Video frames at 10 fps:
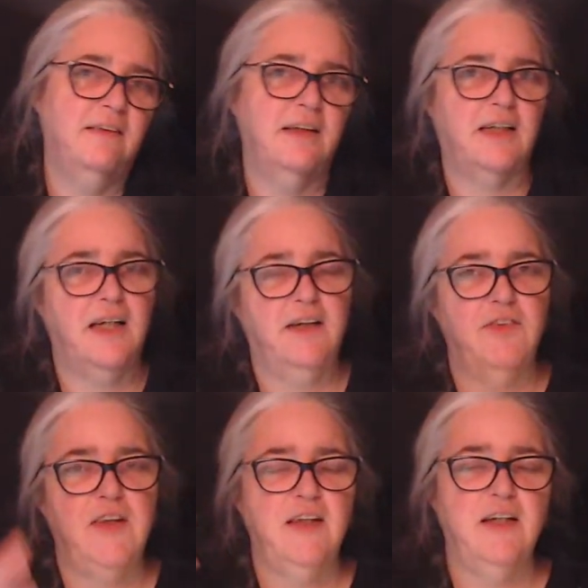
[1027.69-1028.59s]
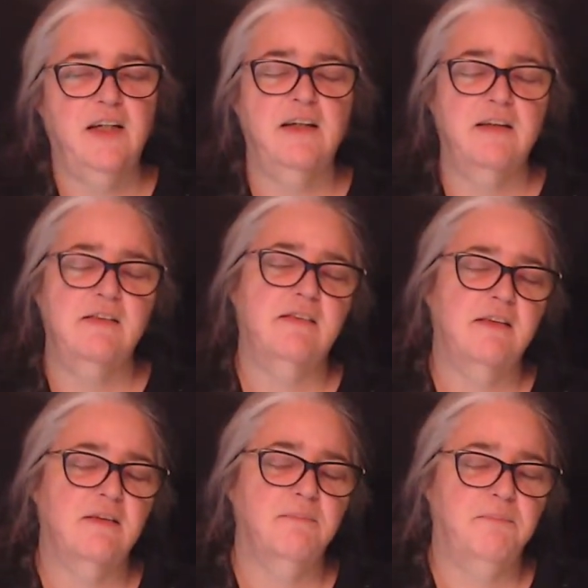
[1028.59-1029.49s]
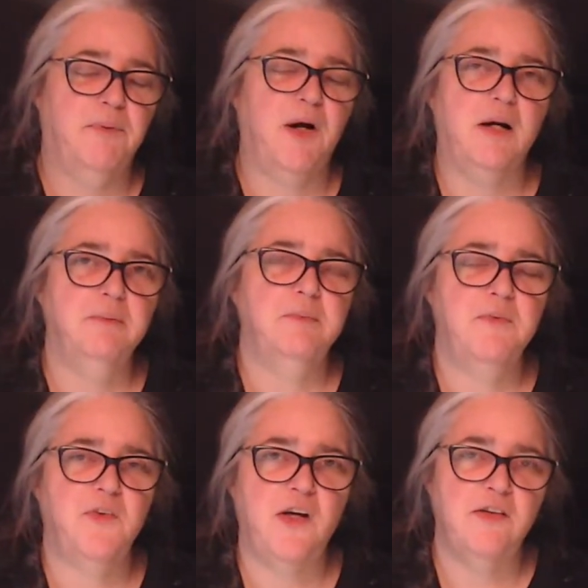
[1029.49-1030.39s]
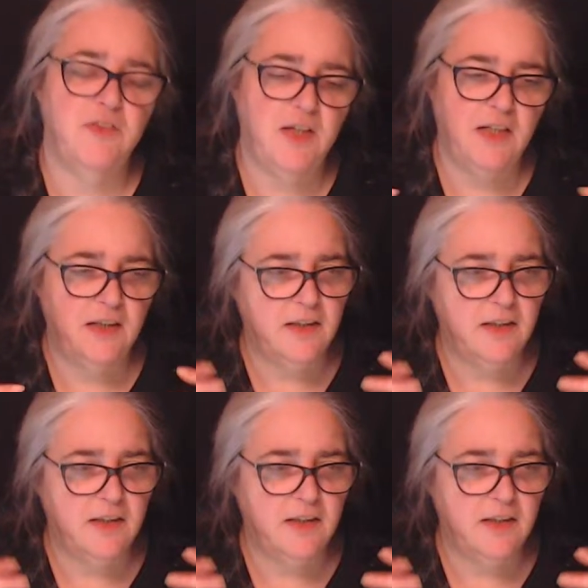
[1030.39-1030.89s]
Like, everything is problem solving,